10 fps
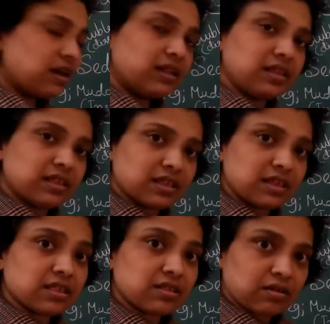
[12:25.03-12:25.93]
This
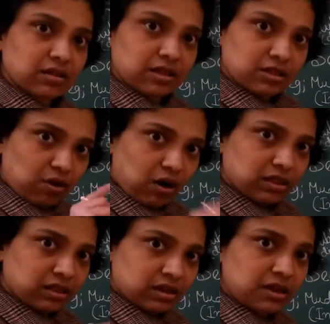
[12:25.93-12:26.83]

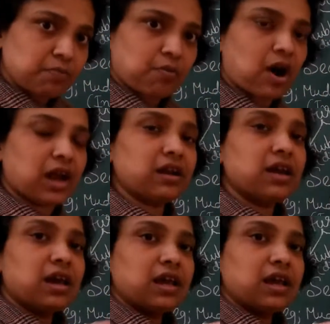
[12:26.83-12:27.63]
3 point.